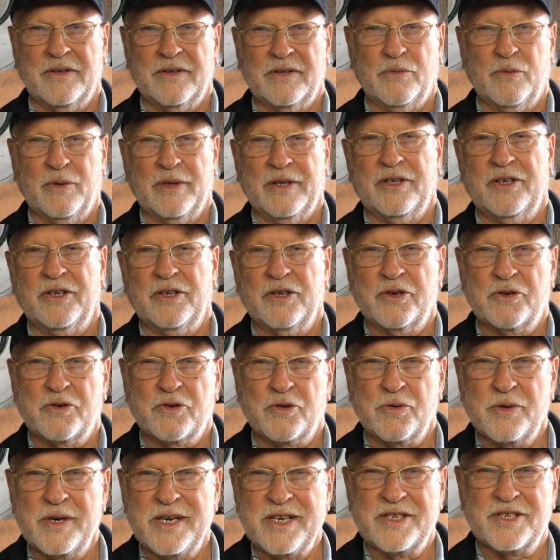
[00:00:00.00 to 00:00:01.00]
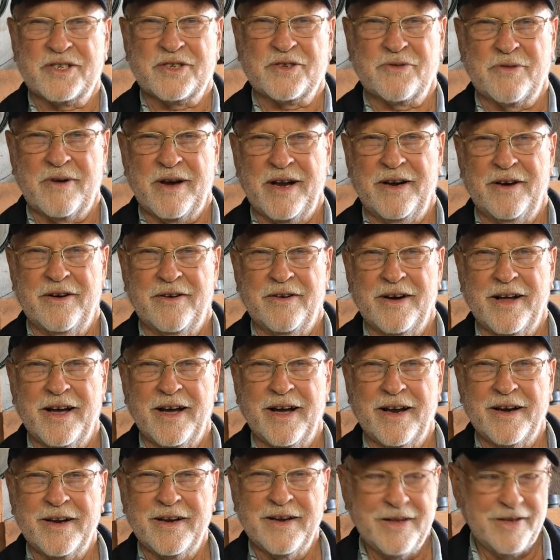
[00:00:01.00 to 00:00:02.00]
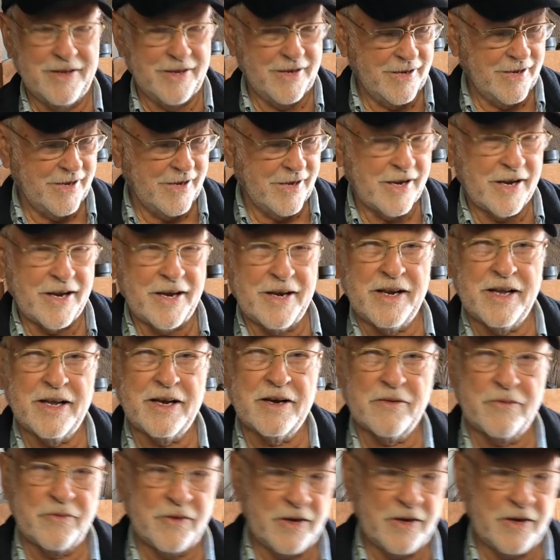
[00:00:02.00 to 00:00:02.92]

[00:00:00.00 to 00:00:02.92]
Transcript: whether the tree's straight or not. And then if